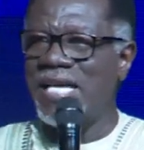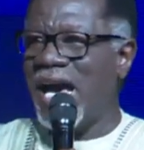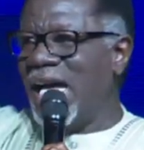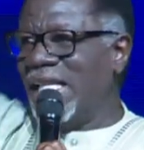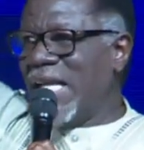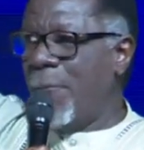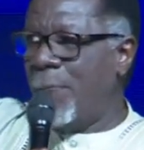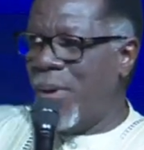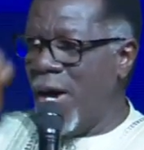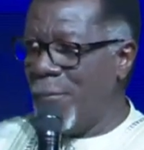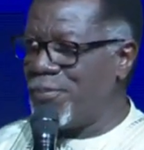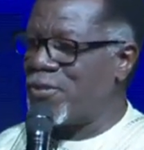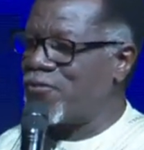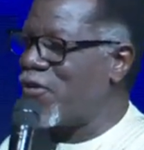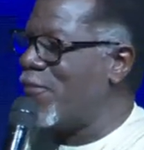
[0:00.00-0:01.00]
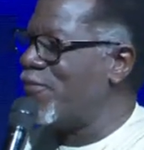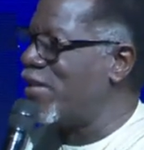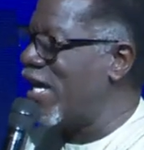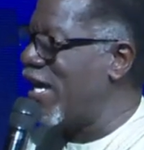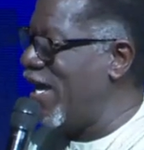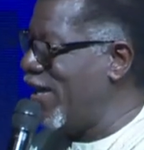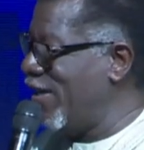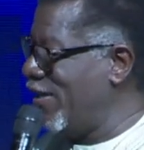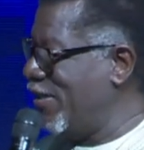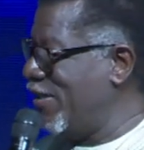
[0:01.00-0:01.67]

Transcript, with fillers: other pops from there,